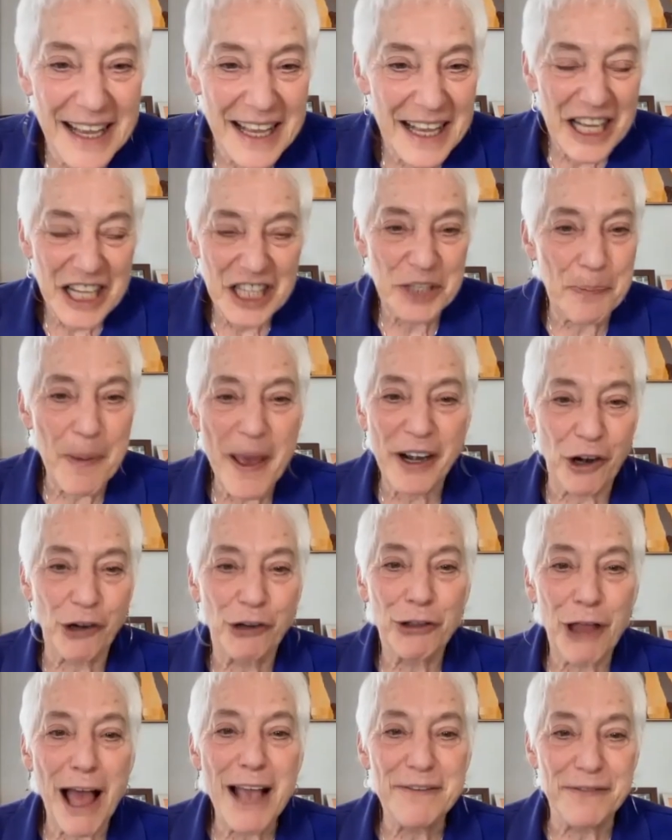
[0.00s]
spent our
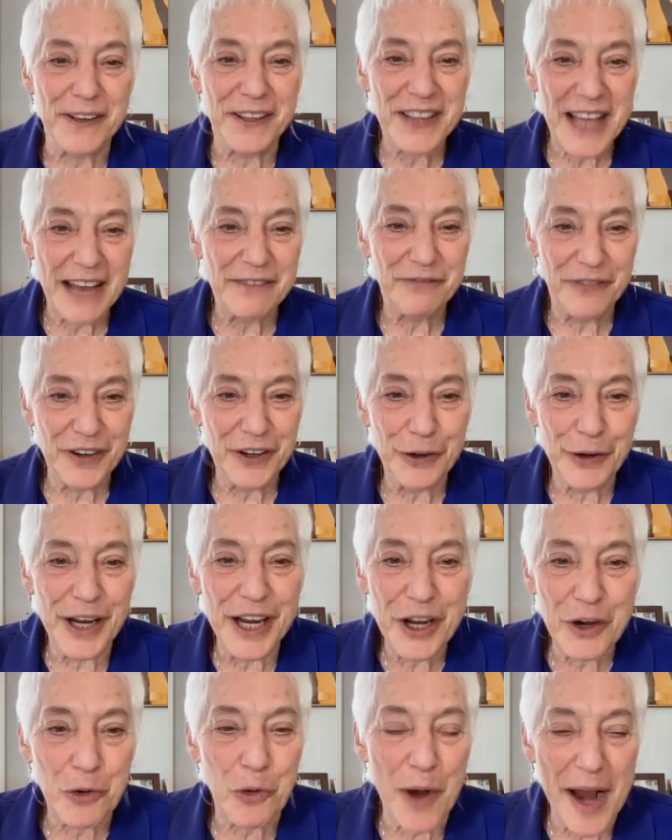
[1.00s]
life in that very
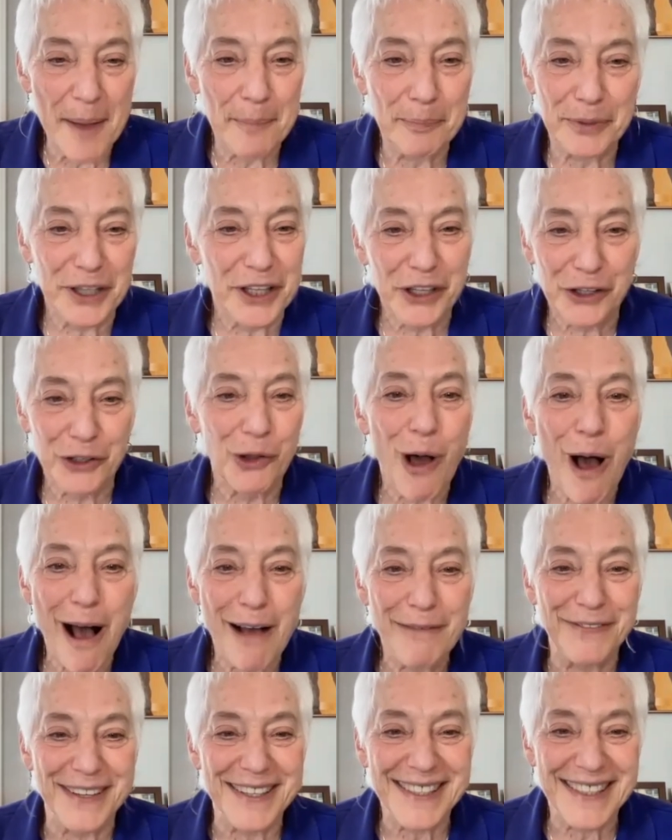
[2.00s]
cramped little
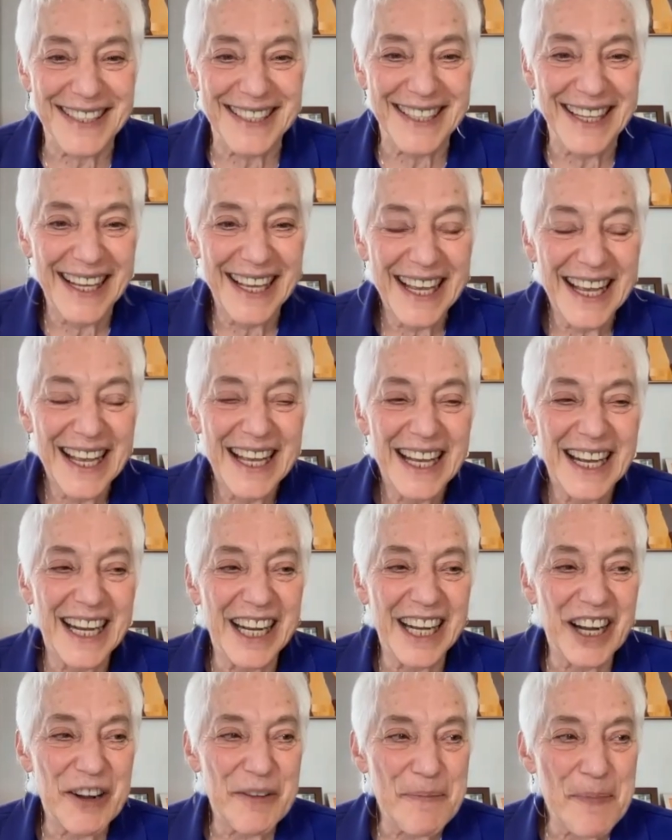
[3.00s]
office,
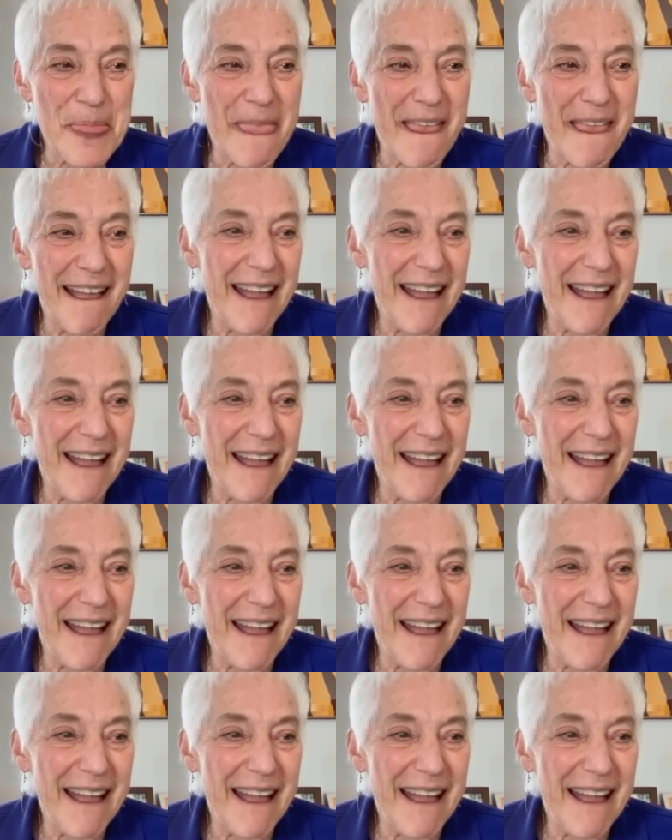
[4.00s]
and